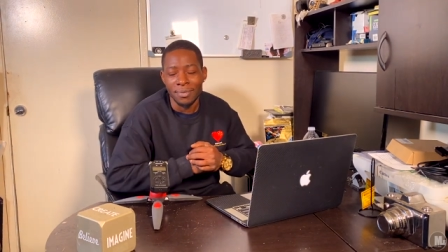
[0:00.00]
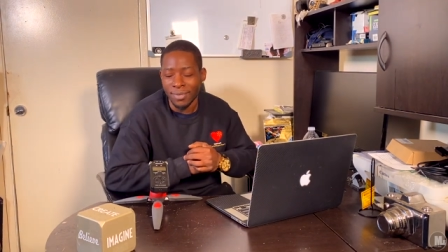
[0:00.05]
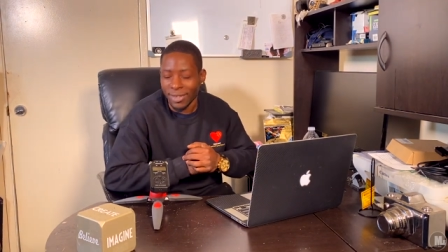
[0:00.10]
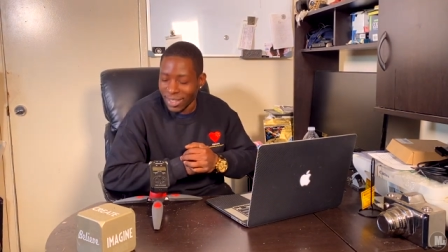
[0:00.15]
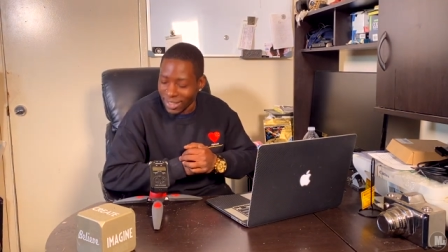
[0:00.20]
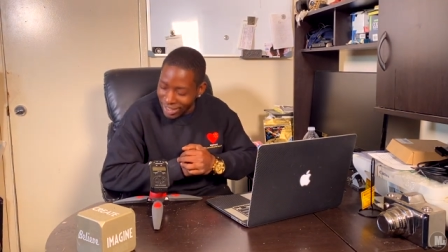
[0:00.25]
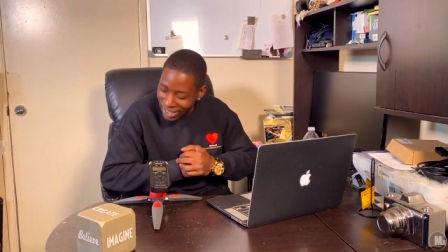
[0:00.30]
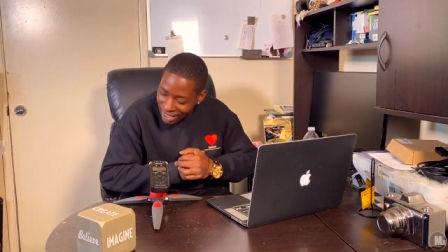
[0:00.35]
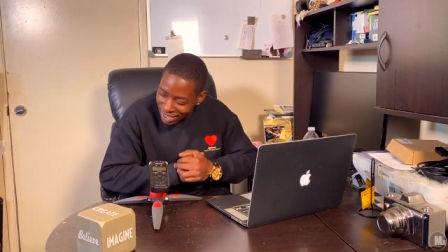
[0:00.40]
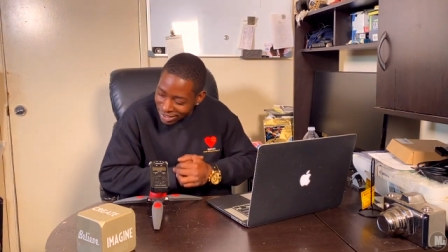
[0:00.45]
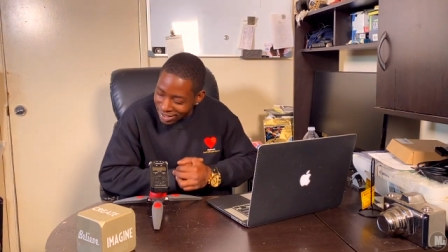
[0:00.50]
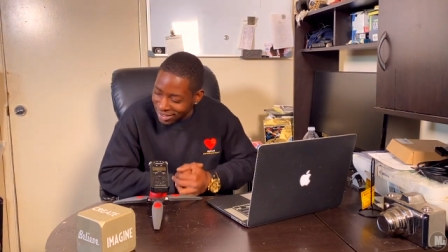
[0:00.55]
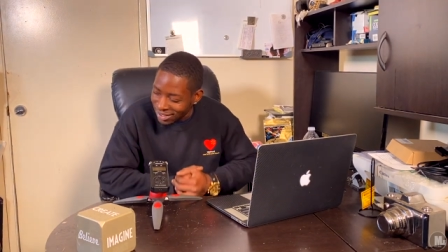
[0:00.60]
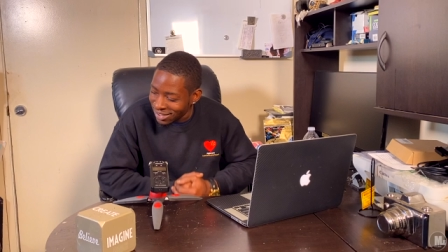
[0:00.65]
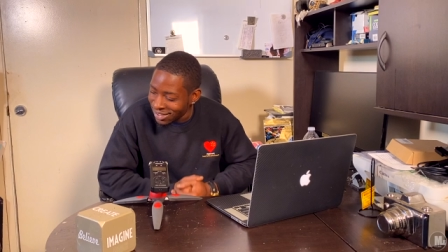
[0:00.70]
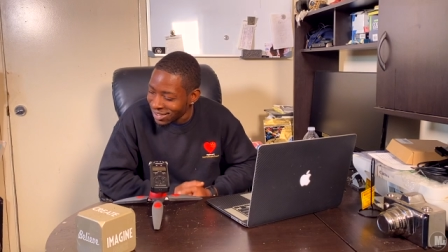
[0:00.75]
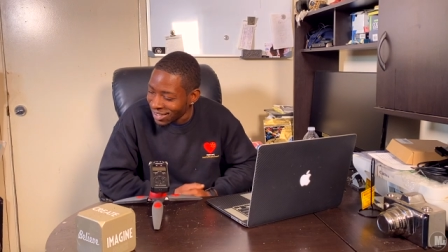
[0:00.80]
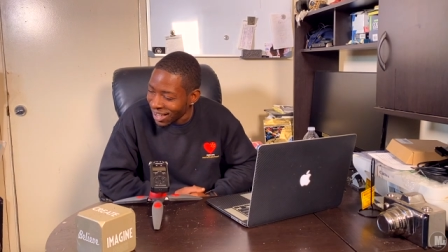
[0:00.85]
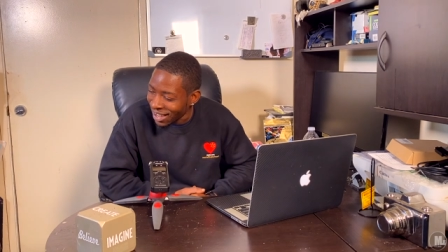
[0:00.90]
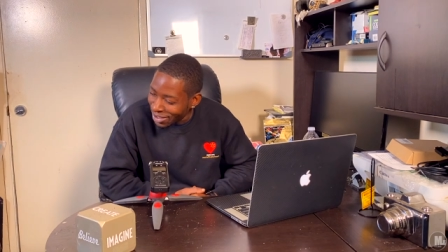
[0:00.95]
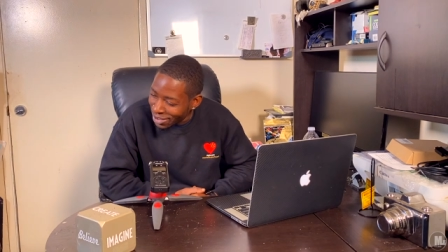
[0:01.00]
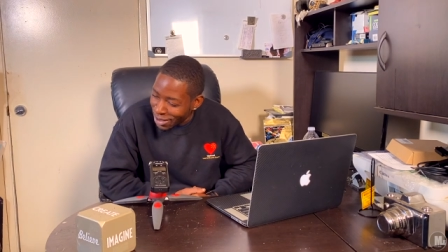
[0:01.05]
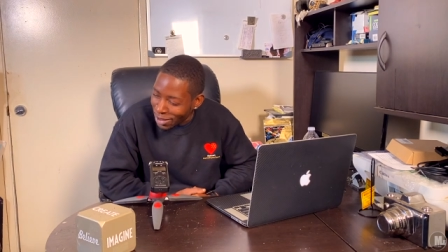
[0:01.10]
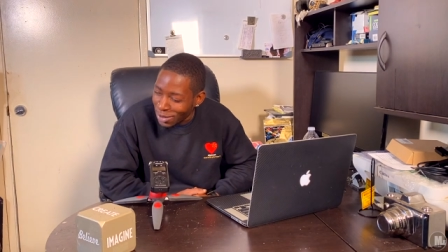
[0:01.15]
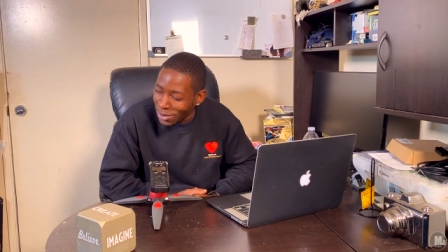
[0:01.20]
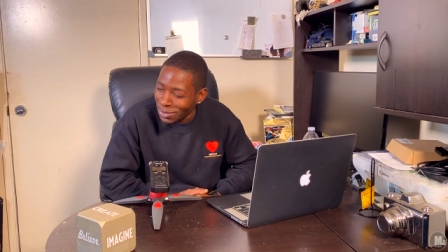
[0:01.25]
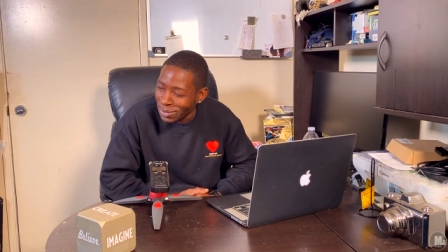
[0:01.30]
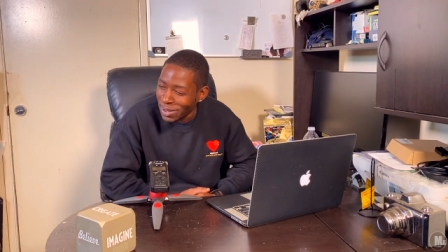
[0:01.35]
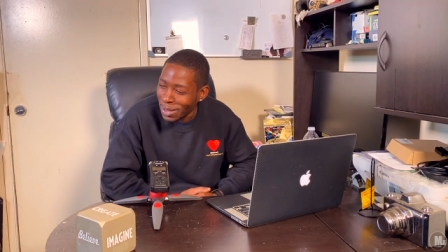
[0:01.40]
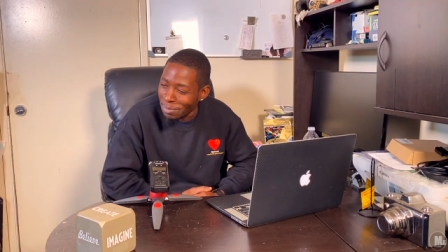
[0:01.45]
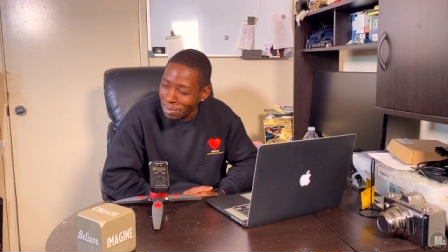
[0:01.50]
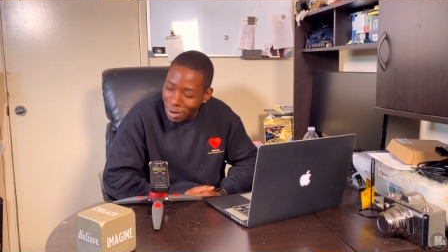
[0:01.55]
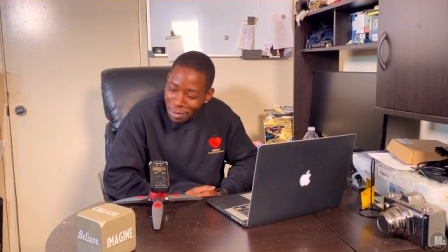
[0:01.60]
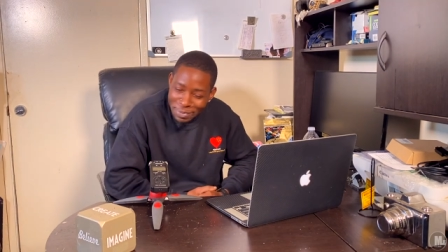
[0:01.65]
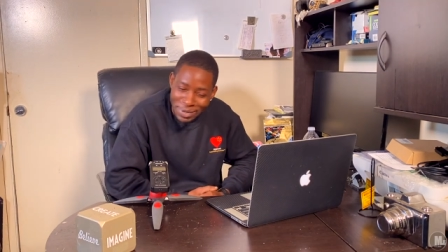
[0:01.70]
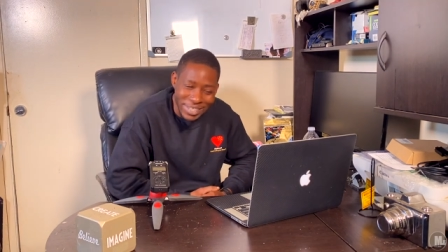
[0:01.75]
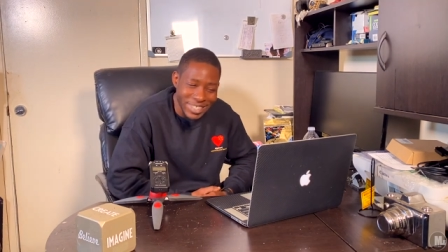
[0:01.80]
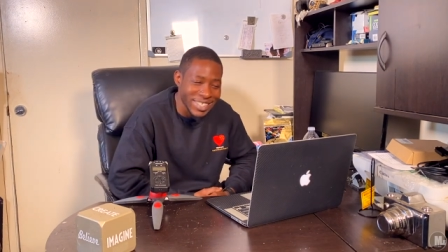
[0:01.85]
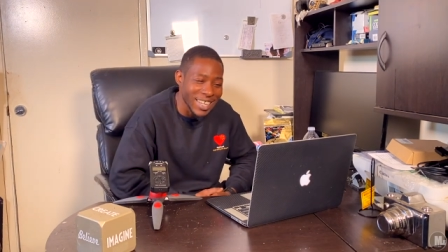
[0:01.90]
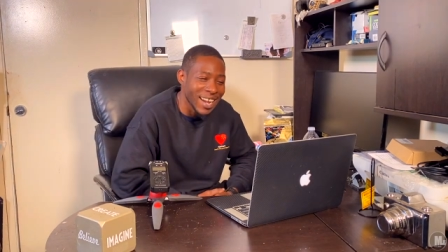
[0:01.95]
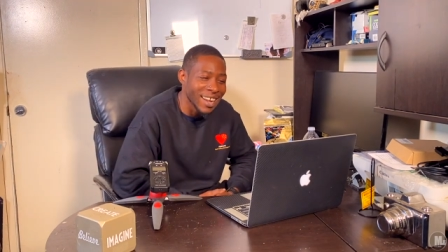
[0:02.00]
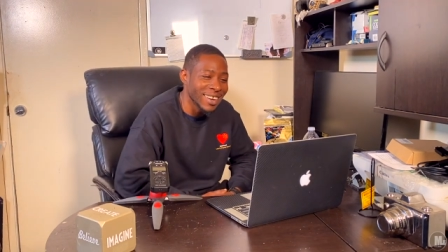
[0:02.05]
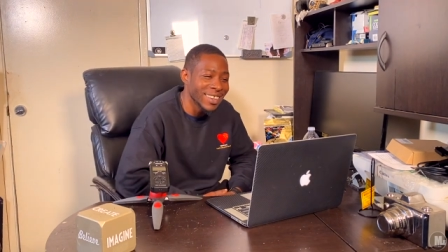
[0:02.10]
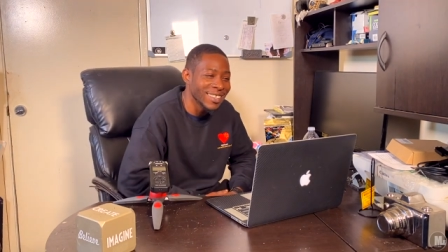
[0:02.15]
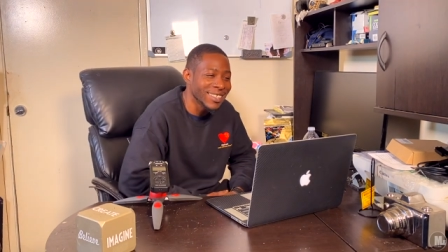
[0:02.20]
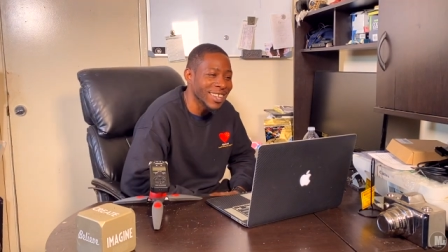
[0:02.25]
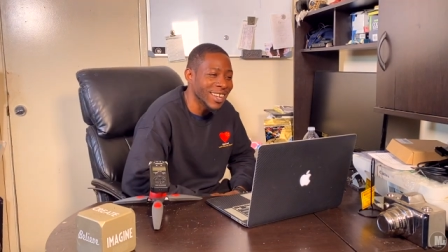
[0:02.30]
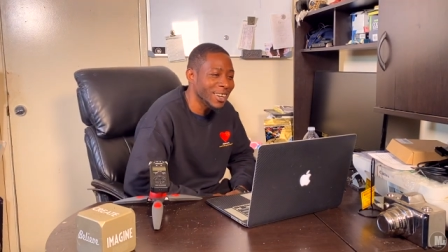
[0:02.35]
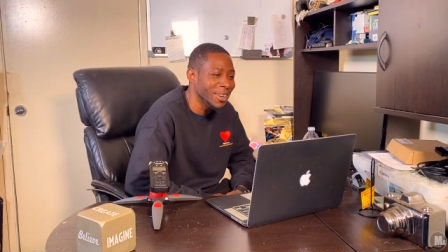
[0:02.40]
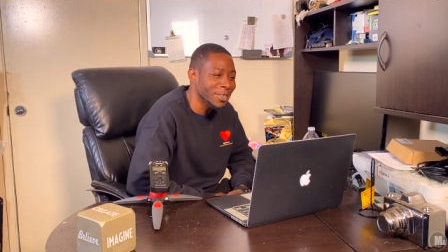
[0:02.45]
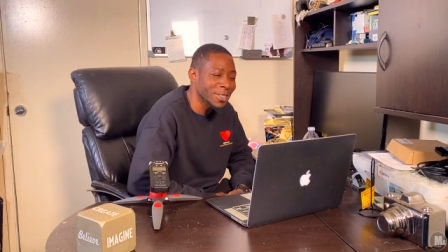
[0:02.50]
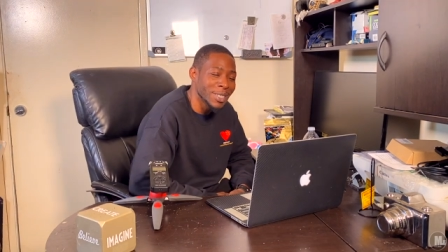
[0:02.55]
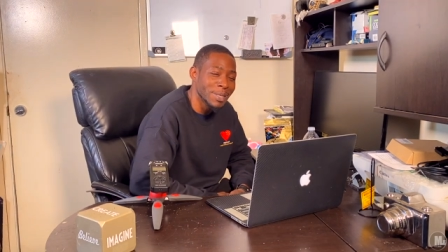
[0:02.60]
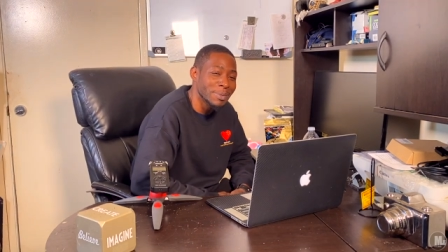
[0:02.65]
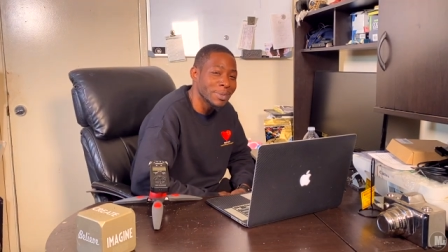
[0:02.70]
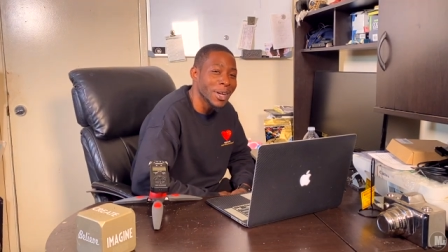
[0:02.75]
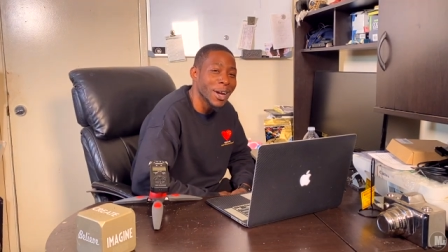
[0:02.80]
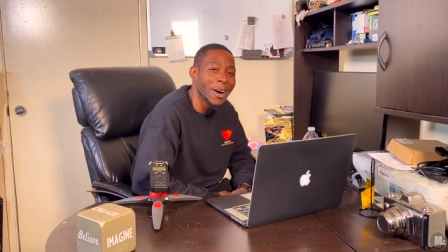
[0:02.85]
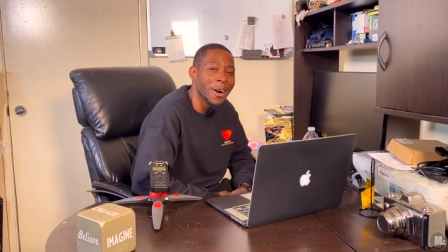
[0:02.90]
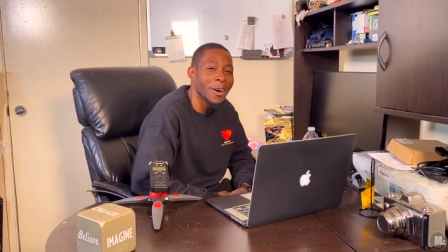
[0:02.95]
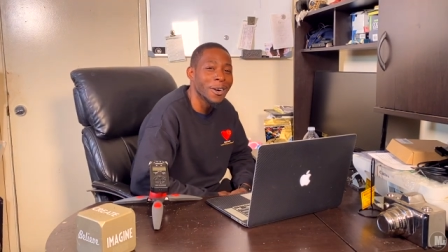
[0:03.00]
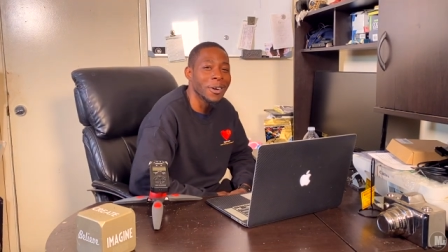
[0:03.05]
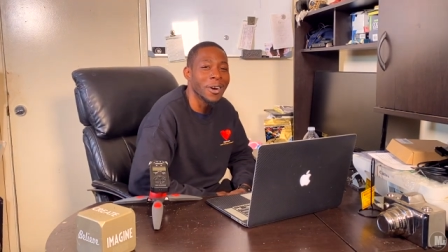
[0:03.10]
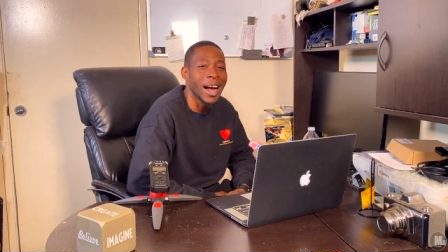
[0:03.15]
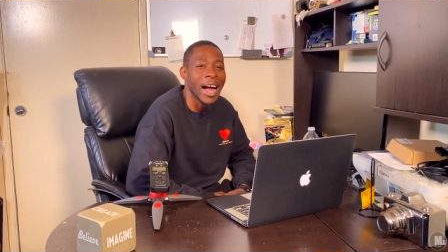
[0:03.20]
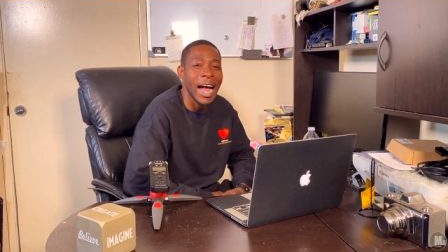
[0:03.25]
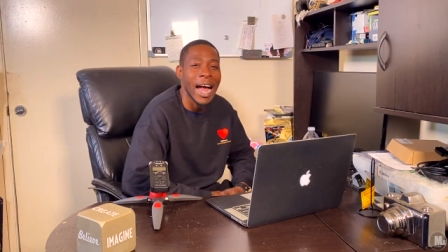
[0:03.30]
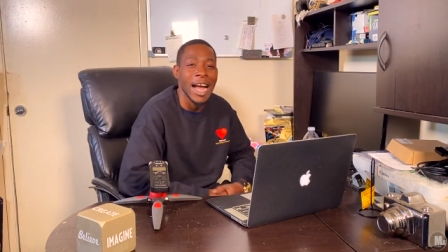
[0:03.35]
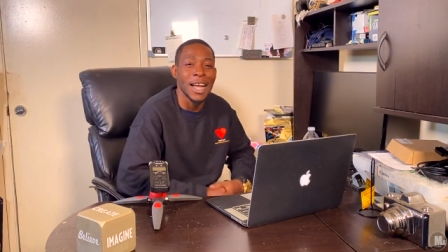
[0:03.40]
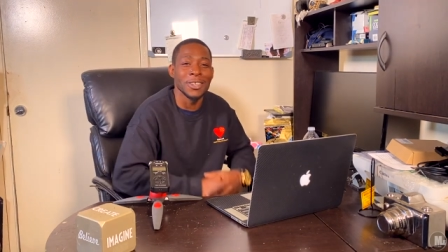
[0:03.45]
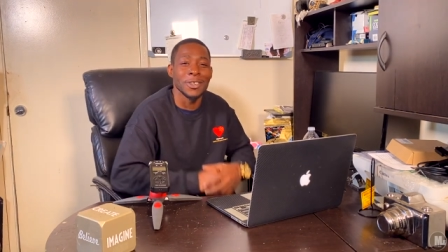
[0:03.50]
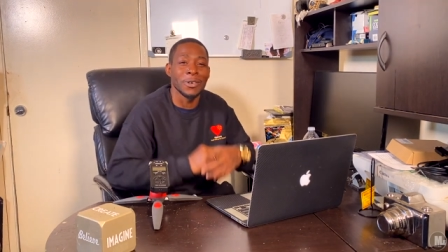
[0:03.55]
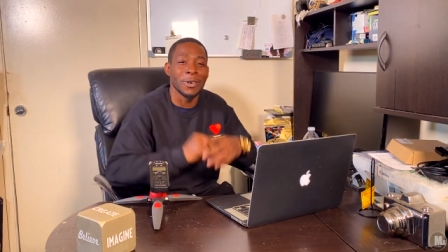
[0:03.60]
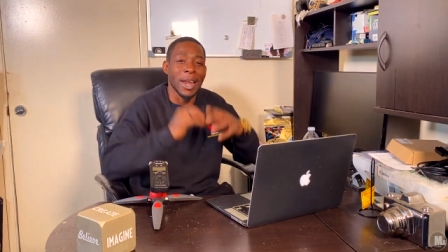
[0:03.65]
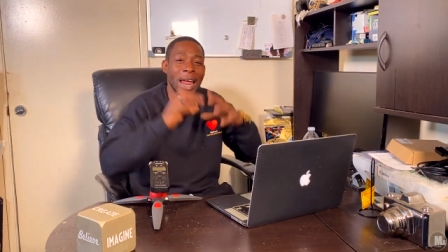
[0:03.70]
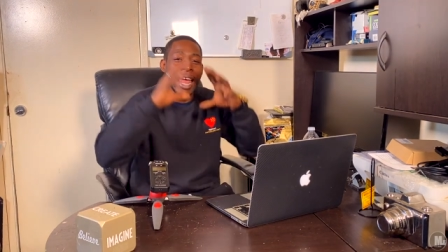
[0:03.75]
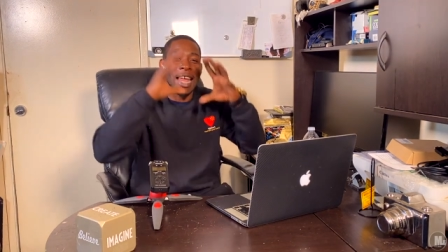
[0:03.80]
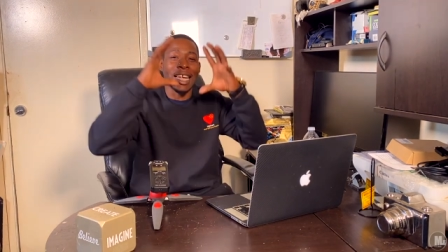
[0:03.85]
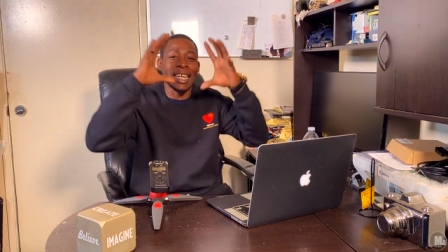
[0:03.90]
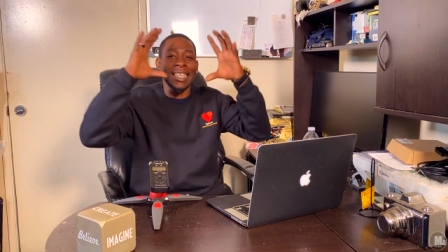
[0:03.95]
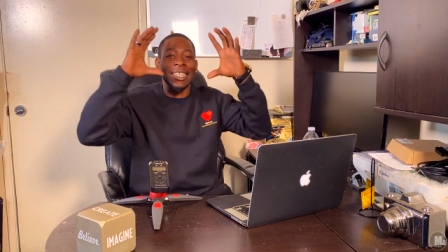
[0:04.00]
Yes, I know, a moment of silence. I know some of y'all eyes are like,